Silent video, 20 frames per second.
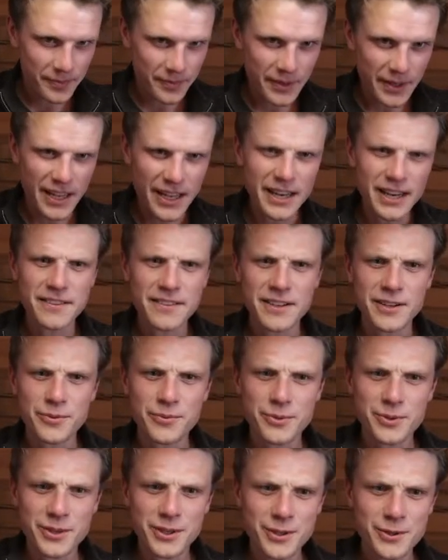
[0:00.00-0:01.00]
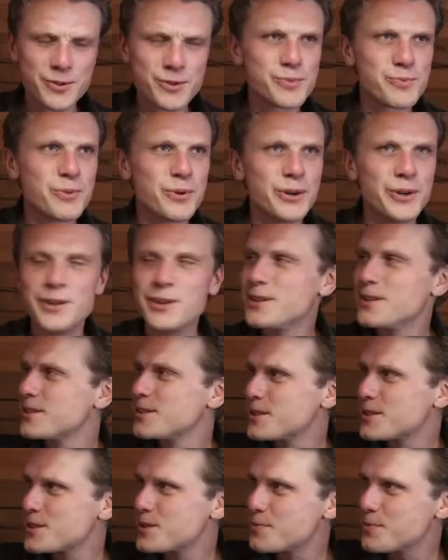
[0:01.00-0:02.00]
And I think it would kind of spoil
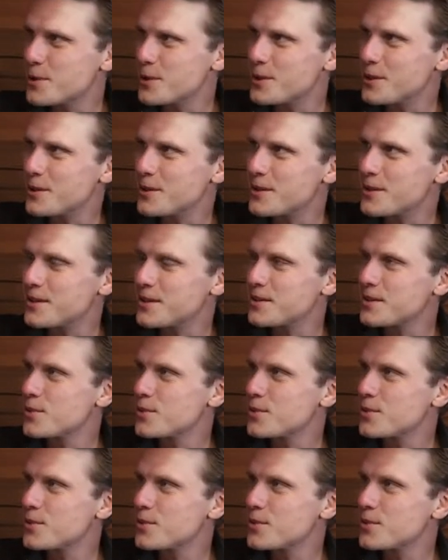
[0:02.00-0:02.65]
the